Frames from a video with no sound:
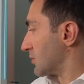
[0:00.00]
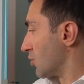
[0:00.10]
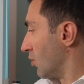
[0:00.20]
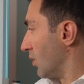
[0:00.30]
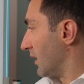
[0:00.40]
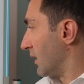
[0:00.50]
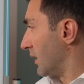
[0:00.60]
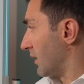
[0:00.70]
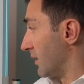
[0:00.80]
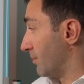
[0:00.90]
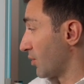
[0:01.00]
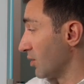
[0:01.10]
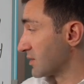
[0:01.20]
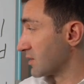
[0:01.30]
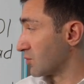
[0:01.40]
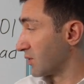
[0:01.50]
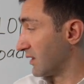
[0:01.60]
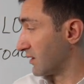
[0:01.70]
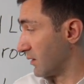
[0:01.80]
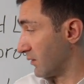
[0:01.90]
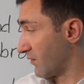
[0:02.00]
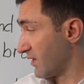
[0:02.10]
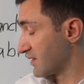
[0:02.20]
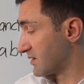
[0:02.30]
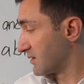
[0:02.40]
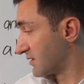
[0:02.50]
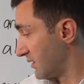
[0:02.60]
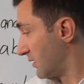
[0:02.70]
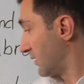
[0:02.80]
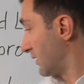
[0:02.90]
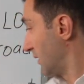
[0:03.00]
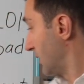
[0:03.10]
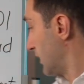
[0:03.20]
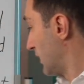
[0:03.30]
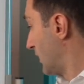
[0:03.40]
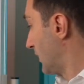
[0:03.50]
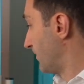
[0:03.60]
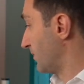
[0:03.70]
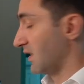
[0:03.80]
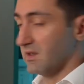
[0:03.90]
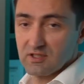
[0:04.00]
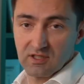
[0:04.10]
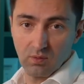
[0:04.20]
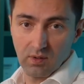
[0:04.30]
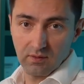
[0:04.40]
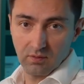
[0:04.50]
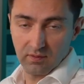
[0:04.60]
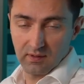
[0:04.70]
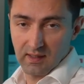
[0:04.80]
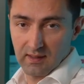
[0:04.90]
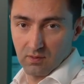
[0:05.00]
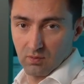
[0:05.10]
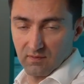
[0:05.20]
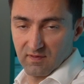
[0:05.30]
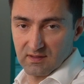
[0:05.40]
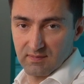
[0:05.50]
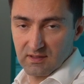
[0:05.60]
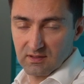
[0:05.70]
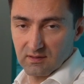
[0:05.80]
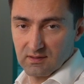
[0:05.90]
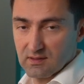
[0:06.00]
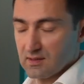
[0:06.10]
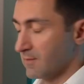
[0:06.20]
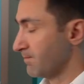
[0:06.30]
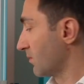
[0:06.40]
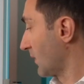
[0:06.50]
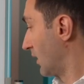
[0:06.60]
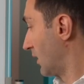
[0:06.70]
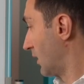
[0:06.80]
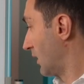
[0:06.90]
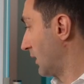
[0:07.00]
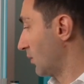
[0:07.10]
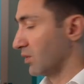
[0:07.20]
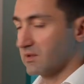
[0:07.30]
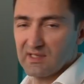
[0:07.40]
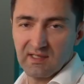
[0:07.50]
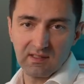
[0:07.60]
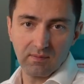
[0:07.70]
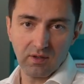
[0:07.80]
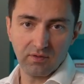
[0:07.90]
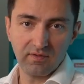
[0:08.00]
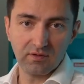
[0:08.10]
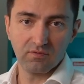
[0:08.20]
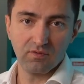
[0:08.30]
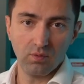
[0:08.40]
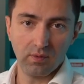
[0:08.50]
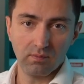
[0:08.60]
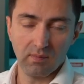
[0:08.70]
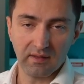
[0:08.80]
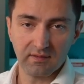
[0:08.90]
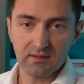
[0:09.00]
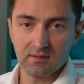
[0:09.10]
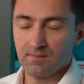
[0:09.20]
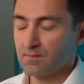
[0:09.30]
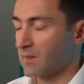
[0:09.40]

So uh, the process to get the residency, uh, the initial one on the highly qualified specialist, uh, will take about three to four months.